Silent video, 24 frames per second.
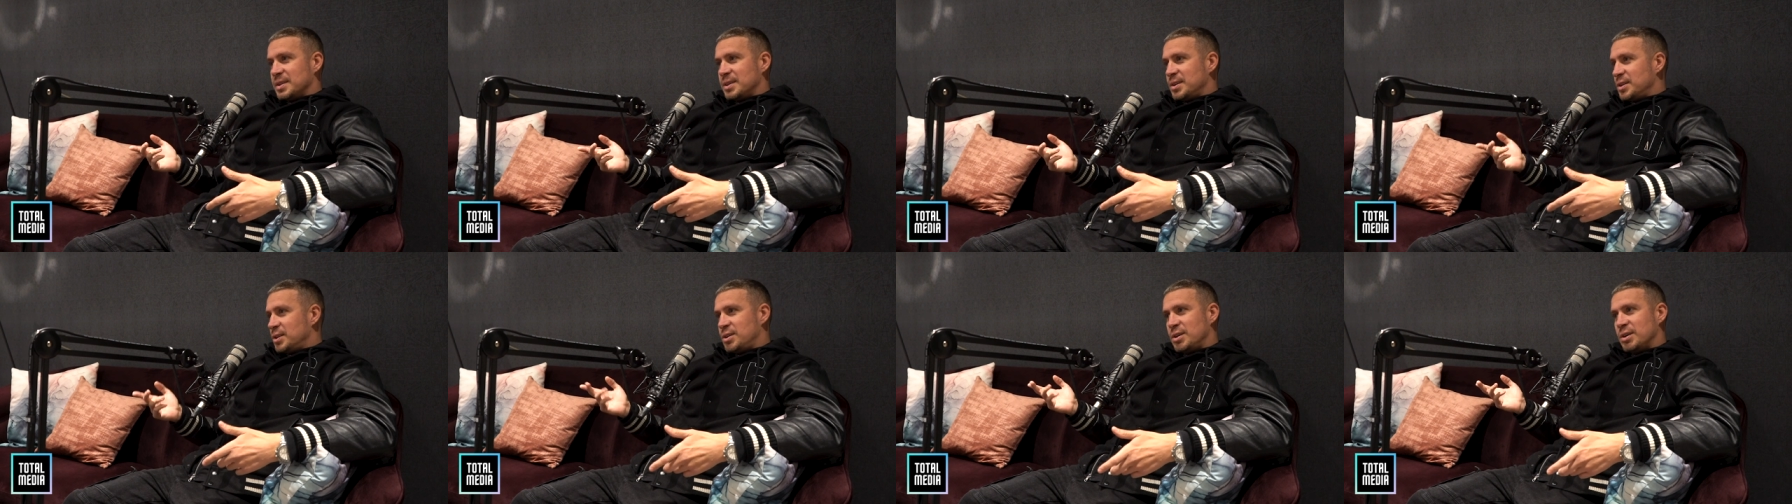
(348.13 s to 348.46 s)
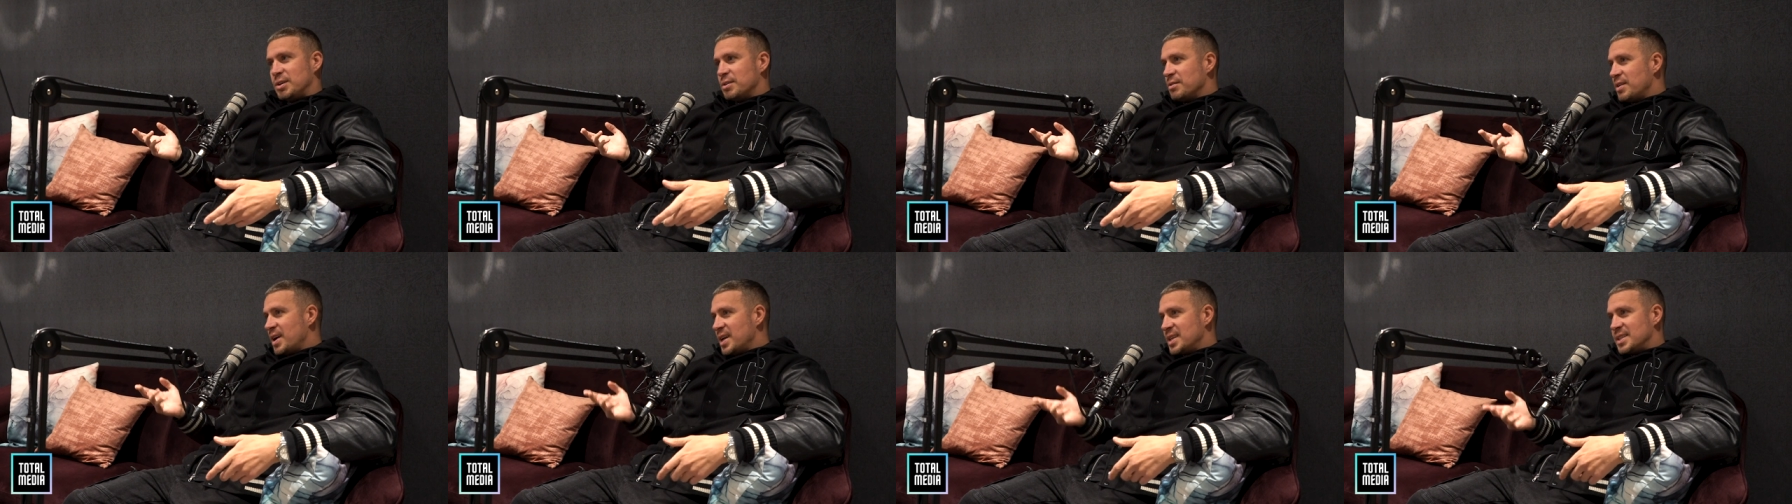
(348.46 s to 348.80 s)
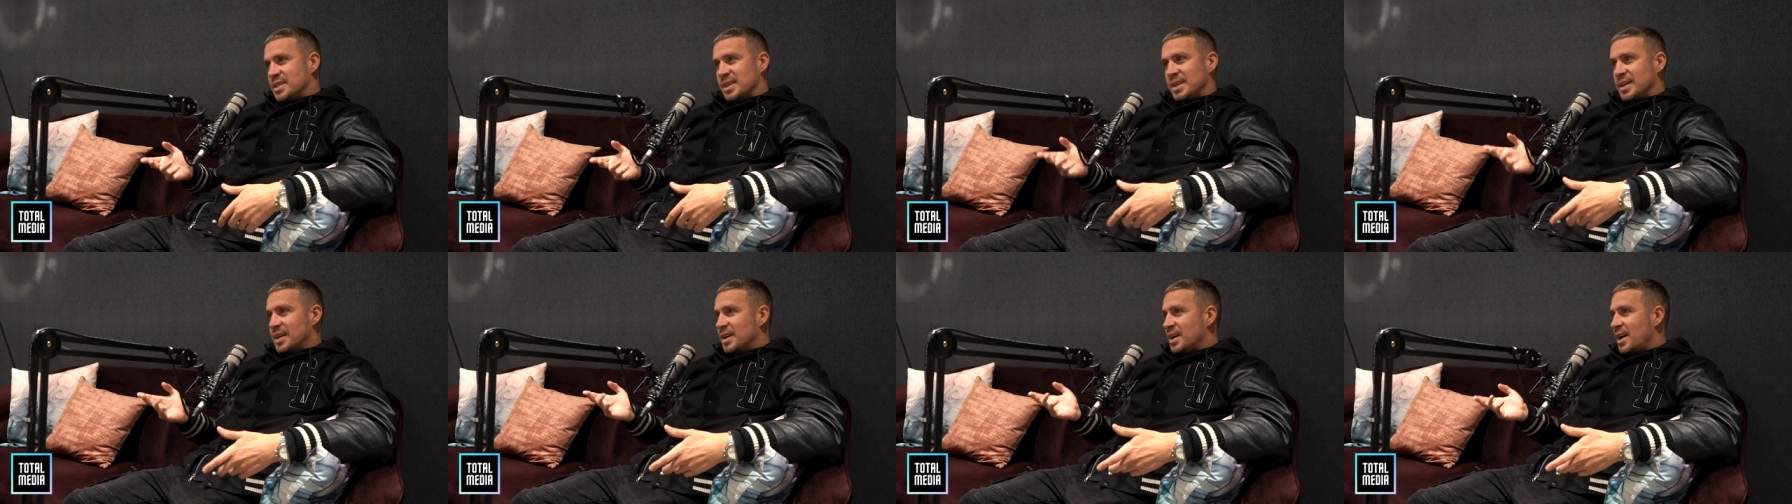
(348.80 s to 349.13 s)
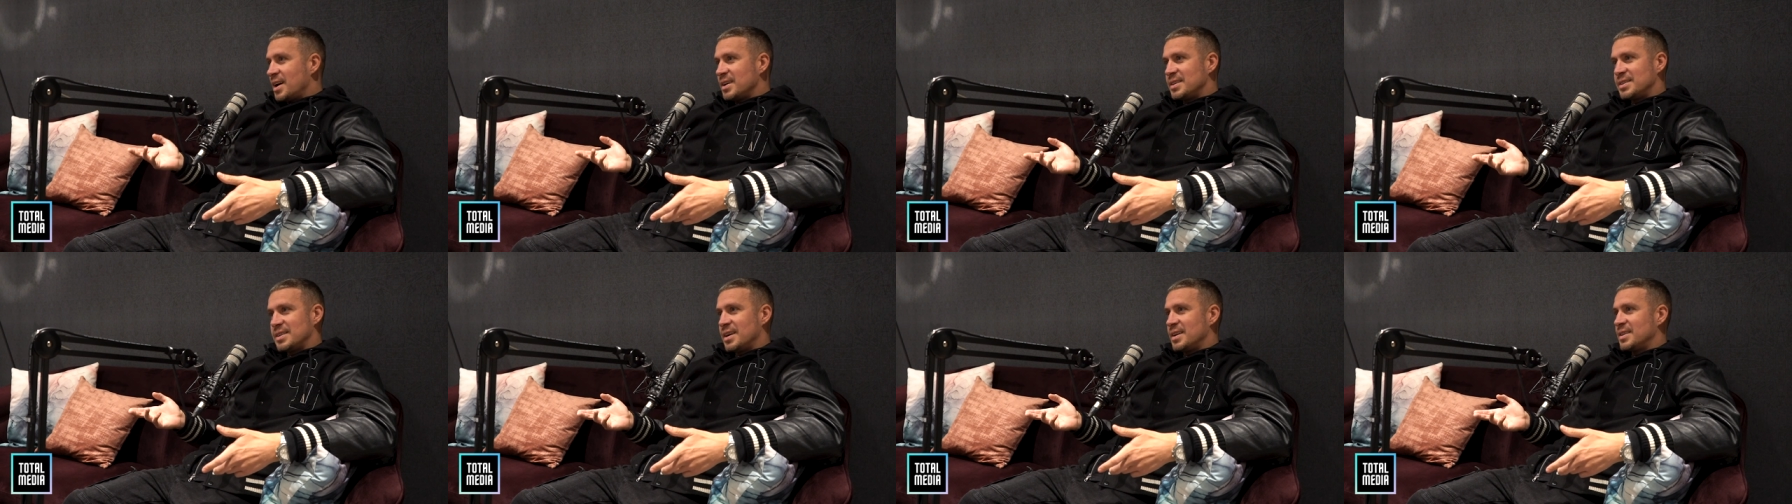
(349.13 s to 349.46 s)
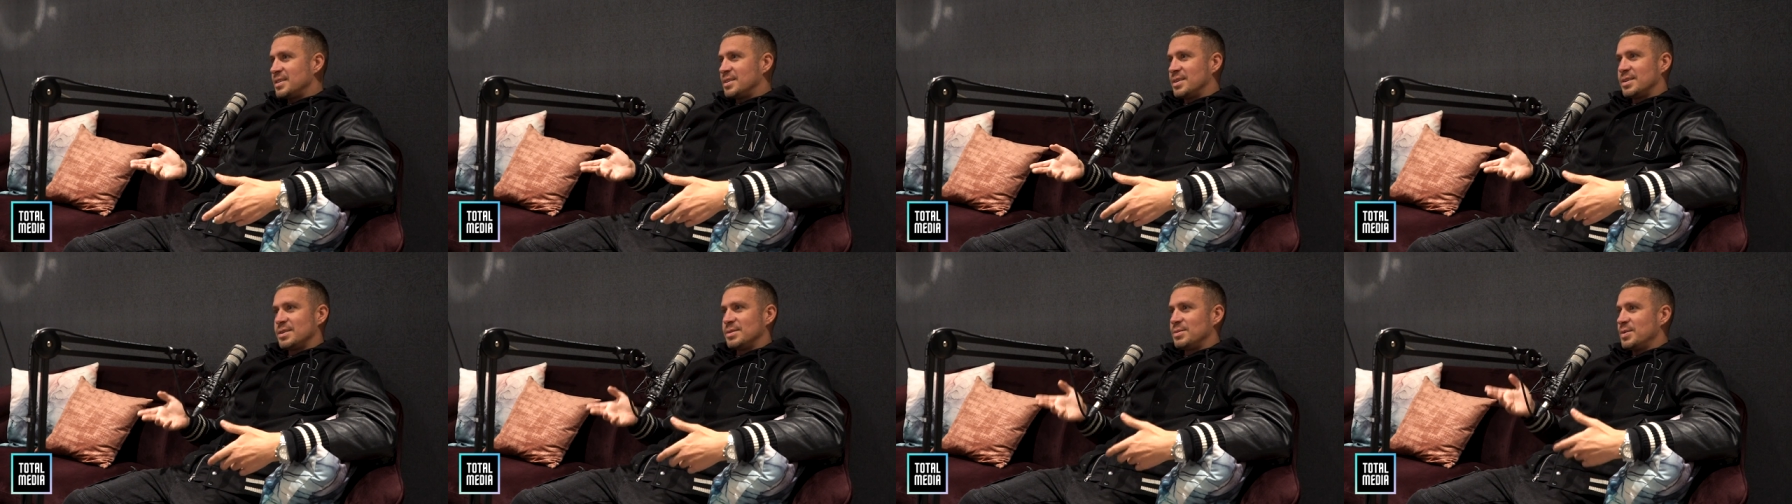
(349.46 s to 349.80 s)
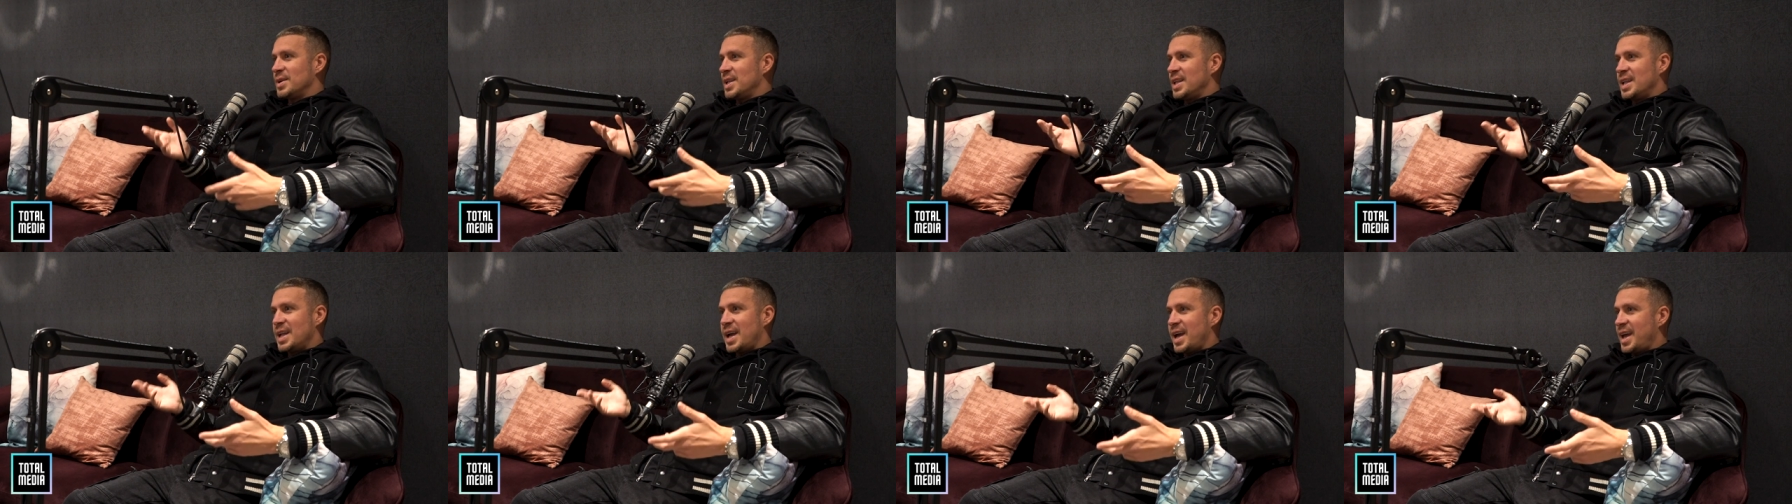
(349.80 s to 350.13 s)
Sugar Ray's going to cuss us because
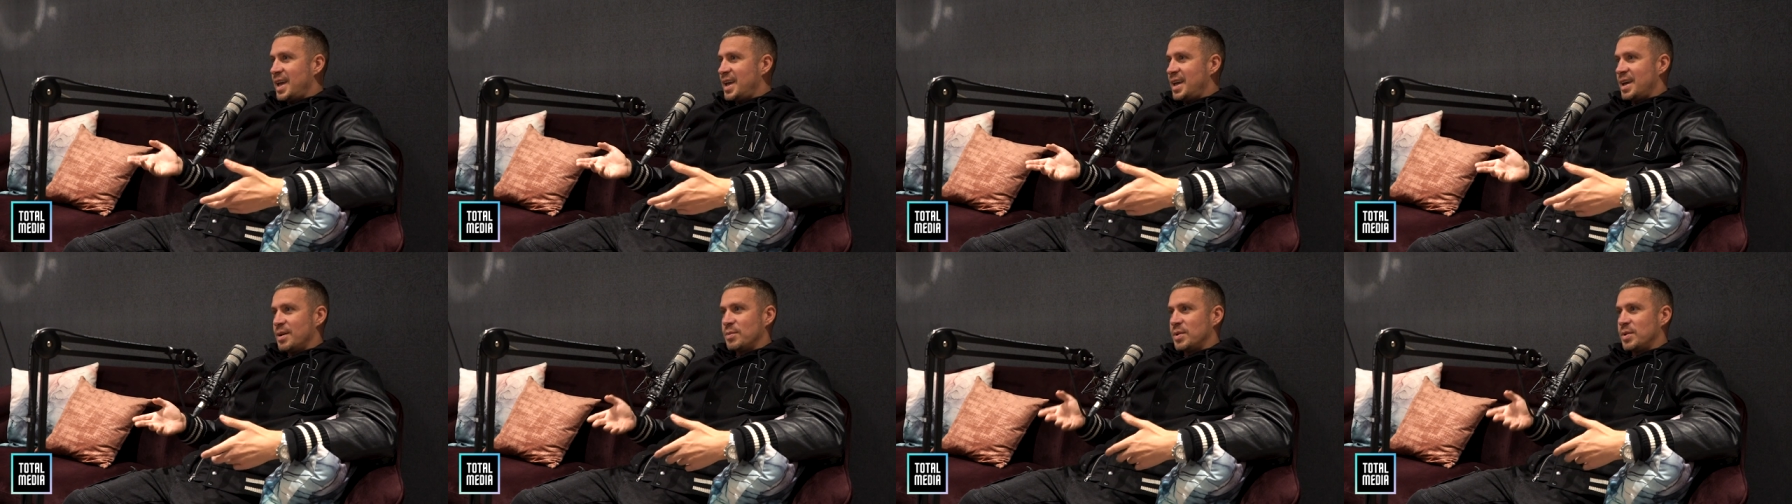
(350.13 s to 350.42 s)
we're late